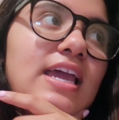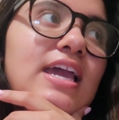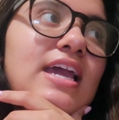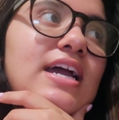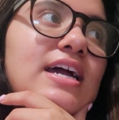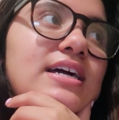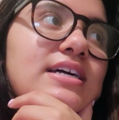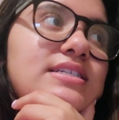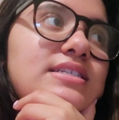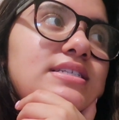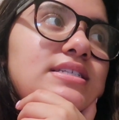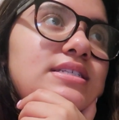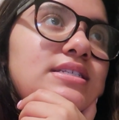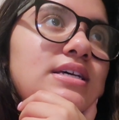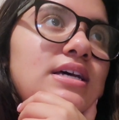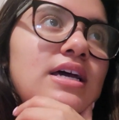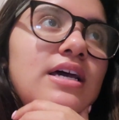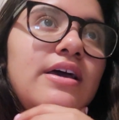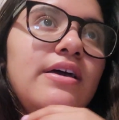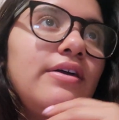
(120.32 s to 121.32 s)
and
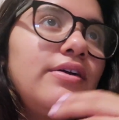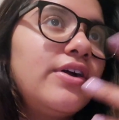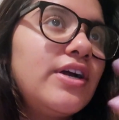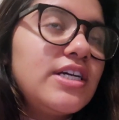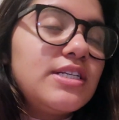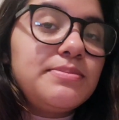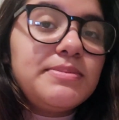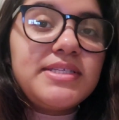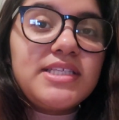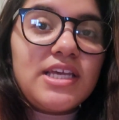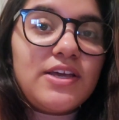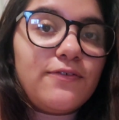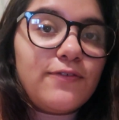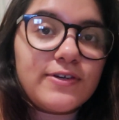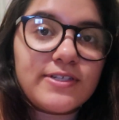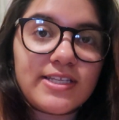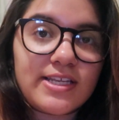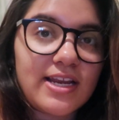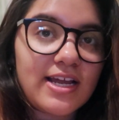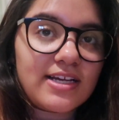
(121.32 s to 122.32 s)
Christmas Eve
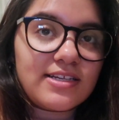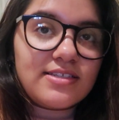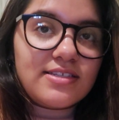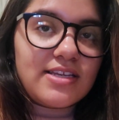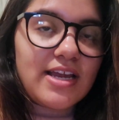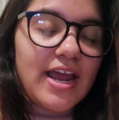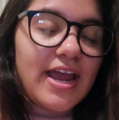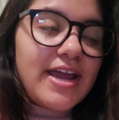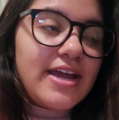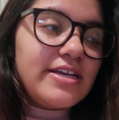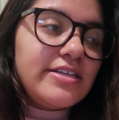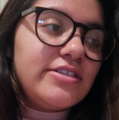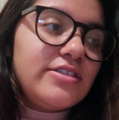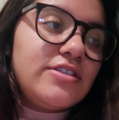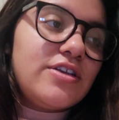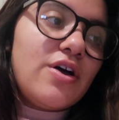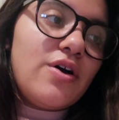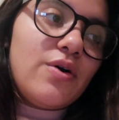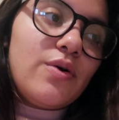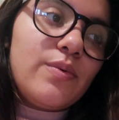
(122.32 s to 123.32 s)
was the next day.
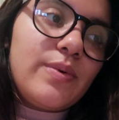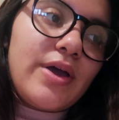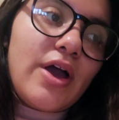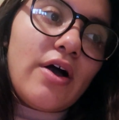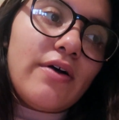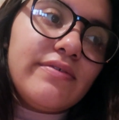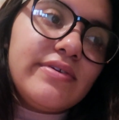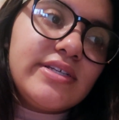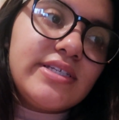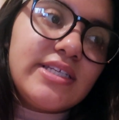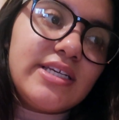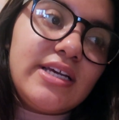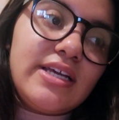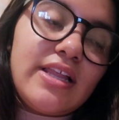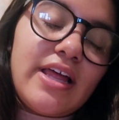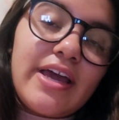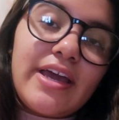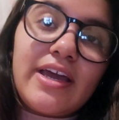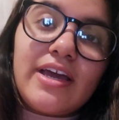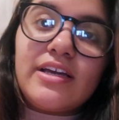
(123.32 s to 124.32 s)
So we obviously
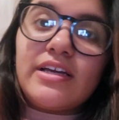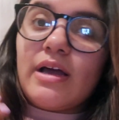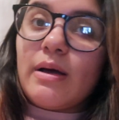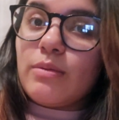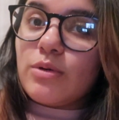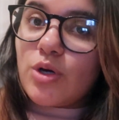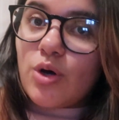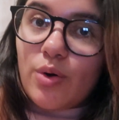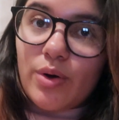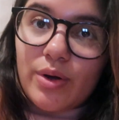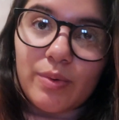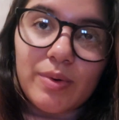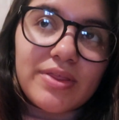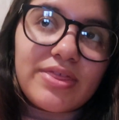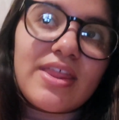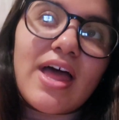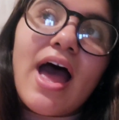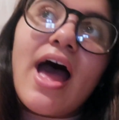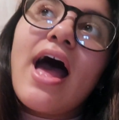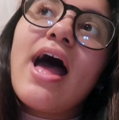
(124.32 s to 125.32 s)
like I'm going
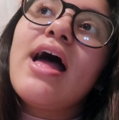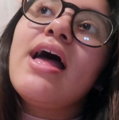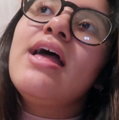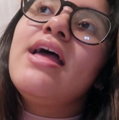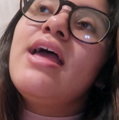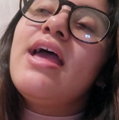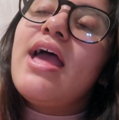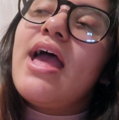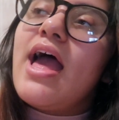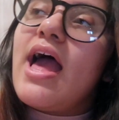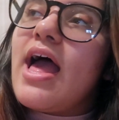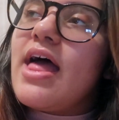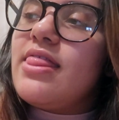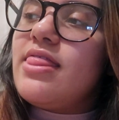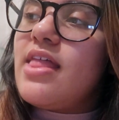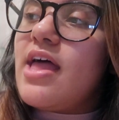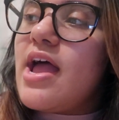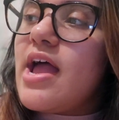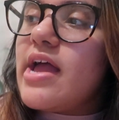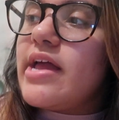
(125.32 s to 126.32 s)
with that.
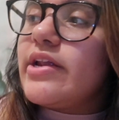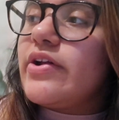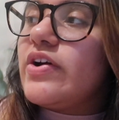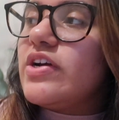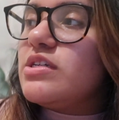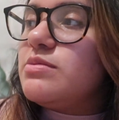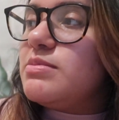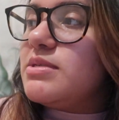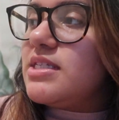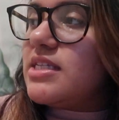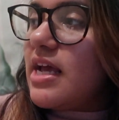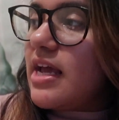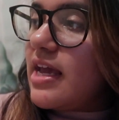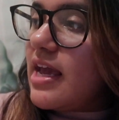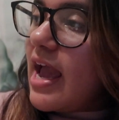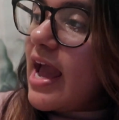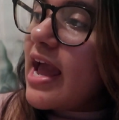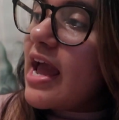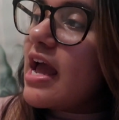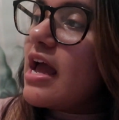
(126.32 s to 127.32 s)
And then Christmas Day
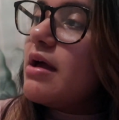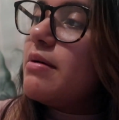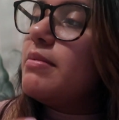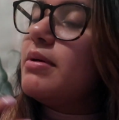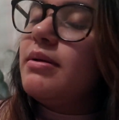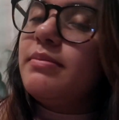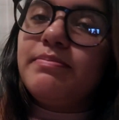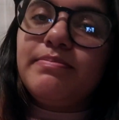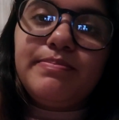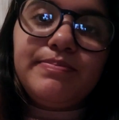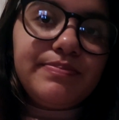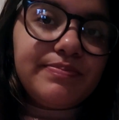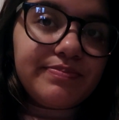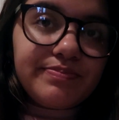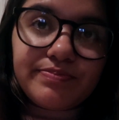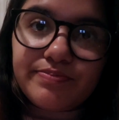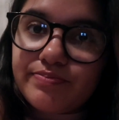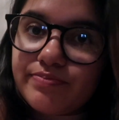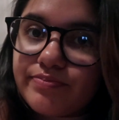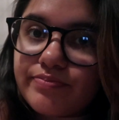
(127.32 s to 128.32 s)
came,
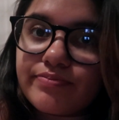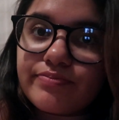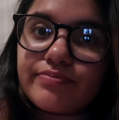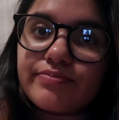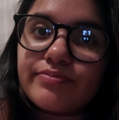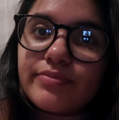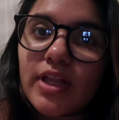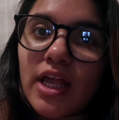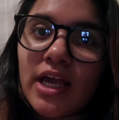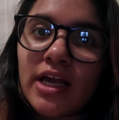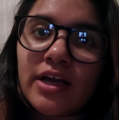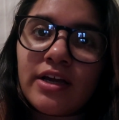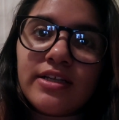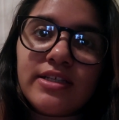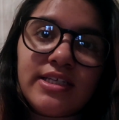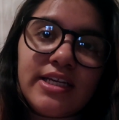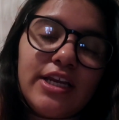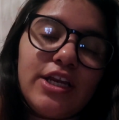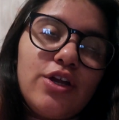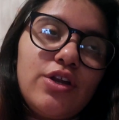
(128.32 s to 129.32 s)

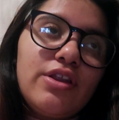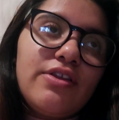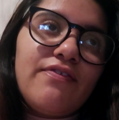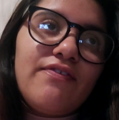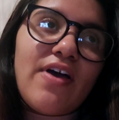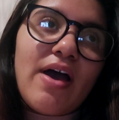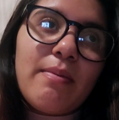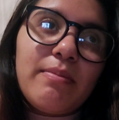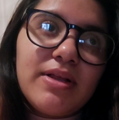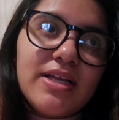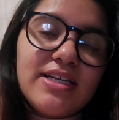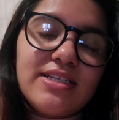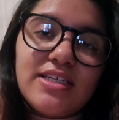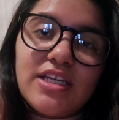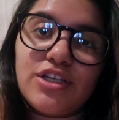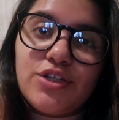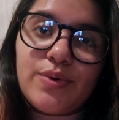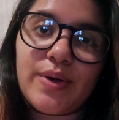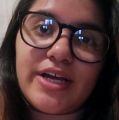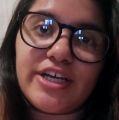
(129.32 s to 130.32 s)
continued the family
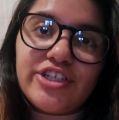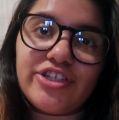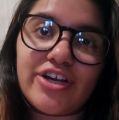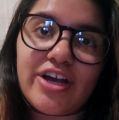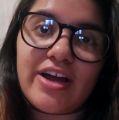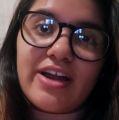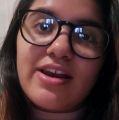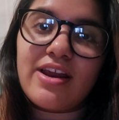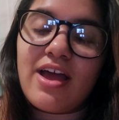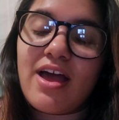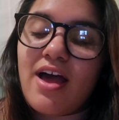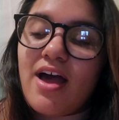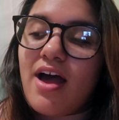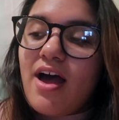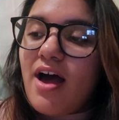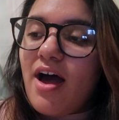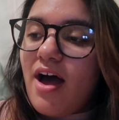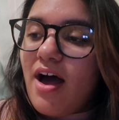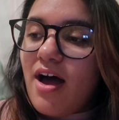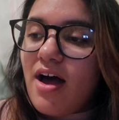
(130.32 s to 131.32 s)
situation.
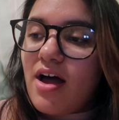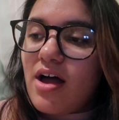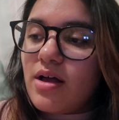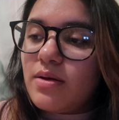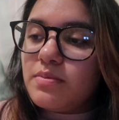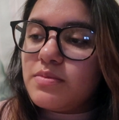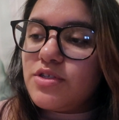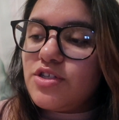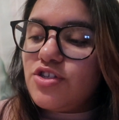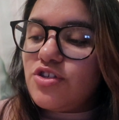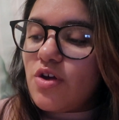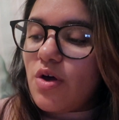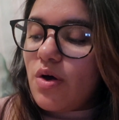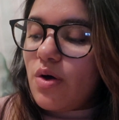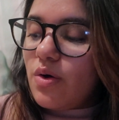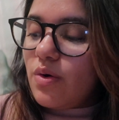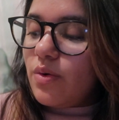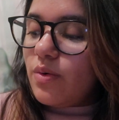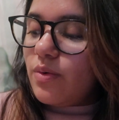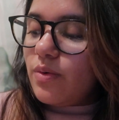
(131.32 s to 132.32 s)
Um,
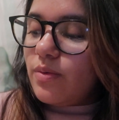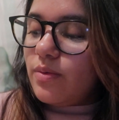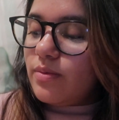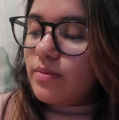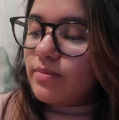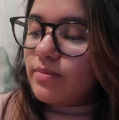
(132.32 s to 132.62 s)
so